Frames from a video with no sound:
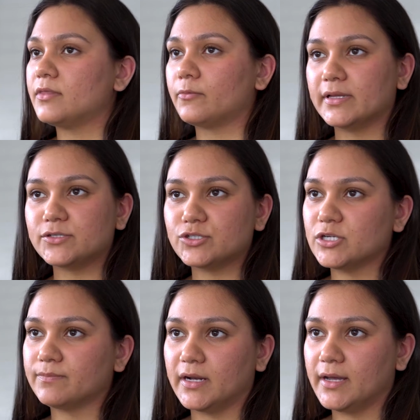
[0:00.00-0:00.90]
the
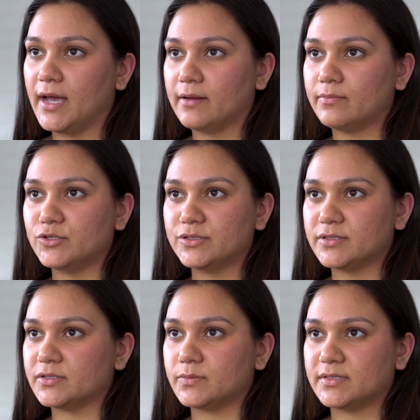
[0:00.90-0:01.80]
relationship that I had with
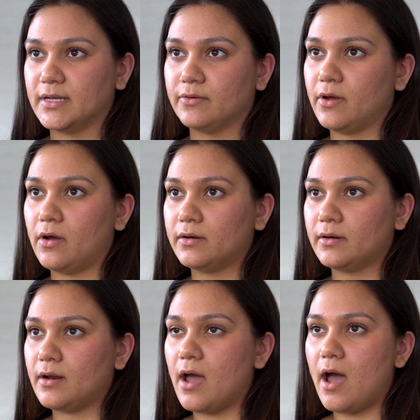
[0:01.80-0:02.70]
Jesus was now
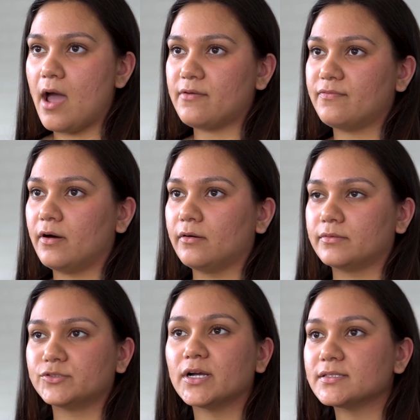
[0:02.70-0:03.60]
gone. I felt
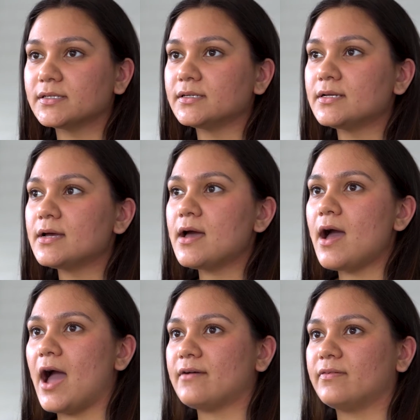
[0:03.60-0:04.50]
rejected.
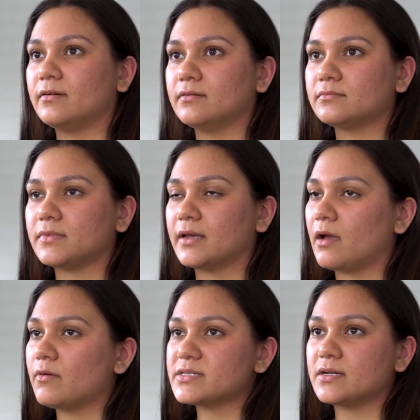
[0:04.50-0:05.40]
I felt like
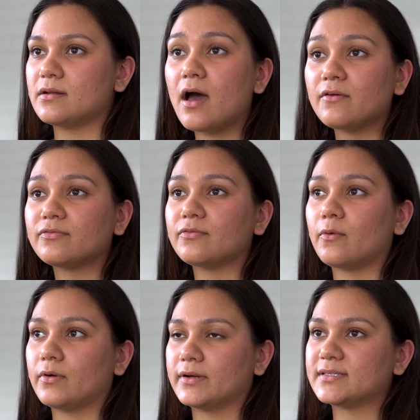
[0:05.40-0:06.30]
I wasn't enough
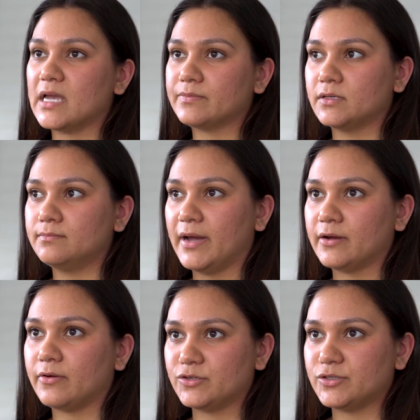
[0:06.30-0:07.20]
or accepted by
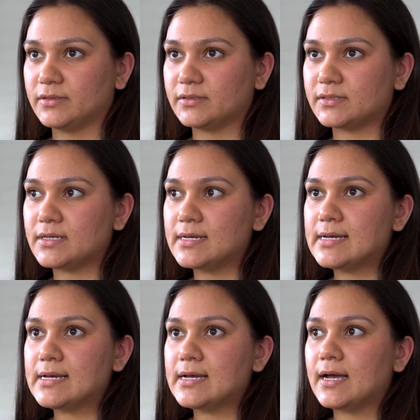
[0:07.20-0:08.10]
Christians.
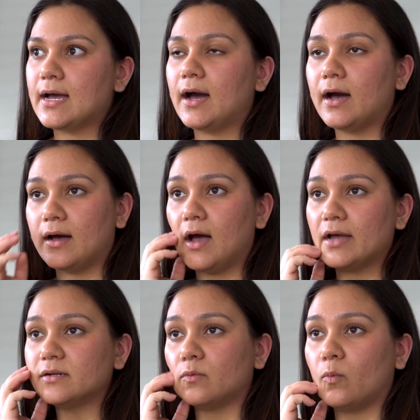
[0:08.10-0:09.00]
Uh,
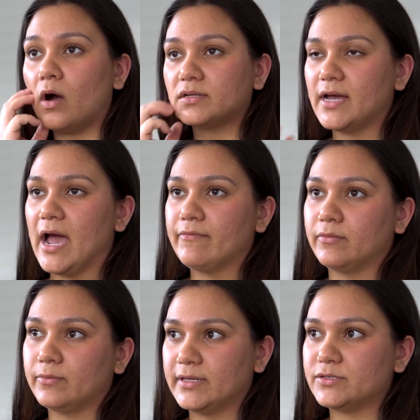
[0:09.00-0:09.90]
I didn't want to have
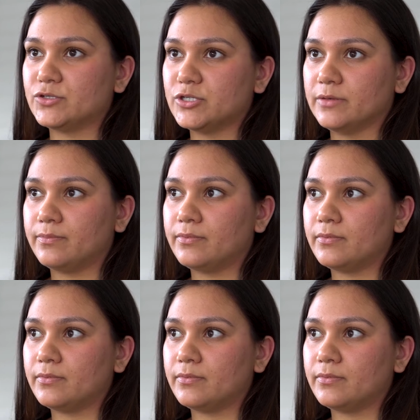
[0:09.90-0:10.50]
a relationship